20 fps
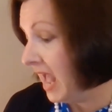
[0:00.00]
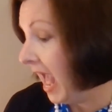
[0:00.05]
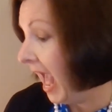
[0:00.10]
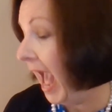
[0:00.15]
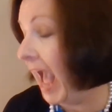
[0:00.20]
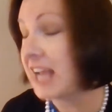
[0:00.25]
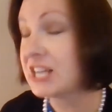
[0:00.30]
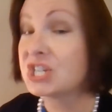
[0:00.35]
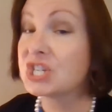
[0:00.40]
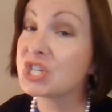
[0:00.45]

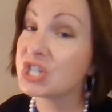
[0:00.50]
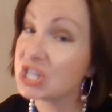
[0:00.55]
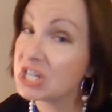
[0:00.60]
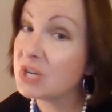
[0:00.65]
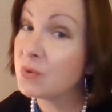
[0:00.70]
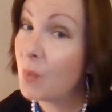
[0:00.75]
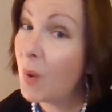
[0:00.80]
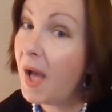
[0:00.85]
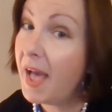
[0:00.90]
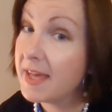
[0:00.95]
And she
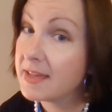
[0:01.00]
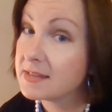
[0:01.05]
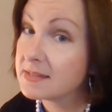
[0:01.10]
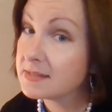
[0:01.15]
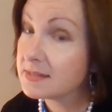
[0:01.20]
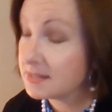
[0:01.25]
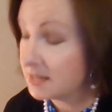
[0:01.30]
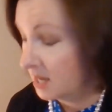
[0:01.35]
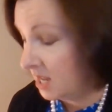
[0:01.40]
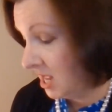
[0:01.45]

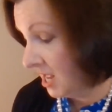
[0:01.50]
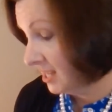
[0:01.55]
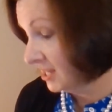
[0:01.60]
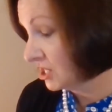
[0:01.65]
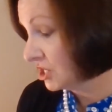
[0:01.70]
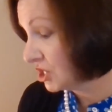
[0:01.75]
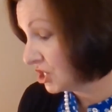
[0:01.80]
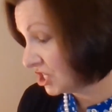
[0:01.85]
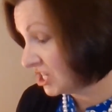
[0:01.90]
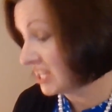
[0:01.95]
was.
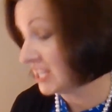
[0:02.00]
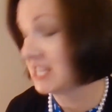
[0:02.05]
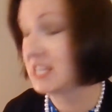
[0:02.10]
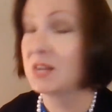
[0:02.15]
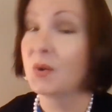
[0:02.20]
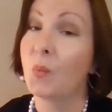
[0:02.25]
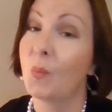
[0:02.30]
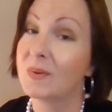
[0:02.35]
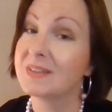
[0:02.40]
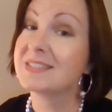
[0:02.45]
She
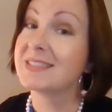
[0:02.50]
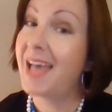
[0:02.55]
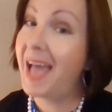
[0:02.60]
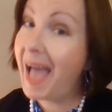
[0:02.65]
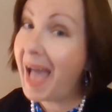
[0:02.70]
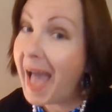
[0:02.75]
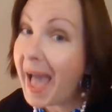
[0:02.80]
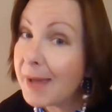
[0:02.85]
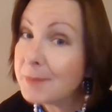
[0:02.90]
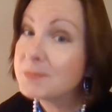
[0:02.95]
was
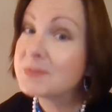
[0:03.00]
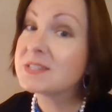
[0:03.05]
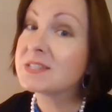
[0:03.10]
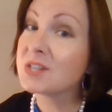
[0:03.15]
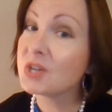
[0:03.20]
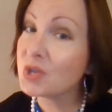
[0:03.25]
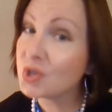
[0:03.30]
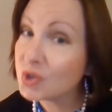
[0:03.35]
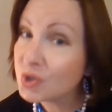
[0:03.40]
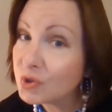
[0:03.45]

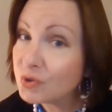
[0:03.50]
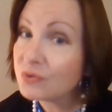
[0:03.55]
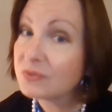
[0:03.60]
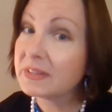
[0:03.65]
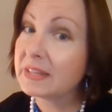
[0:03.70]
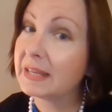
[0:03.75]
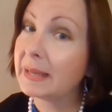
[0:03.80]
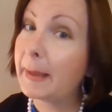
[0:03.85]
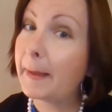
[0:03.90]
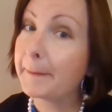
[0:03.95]

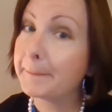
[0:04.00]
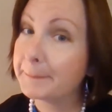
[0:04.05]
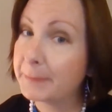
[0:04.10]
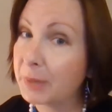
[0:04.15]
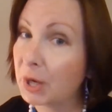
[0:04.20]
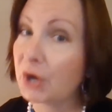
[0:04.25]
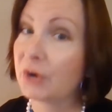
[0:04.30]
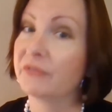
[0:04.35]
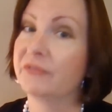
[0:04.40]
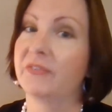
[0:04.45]
absolutely
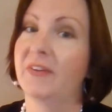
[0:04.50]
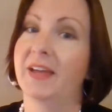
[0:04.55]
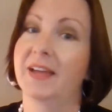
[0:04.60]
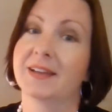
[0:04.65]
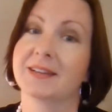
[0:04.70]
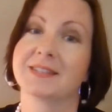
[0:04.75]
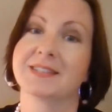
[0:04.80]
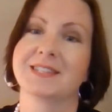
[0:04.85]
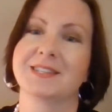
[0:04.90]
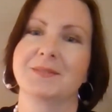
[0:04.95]

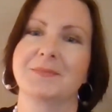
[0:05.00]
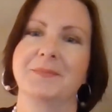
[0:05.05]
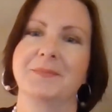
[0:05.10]
perfect.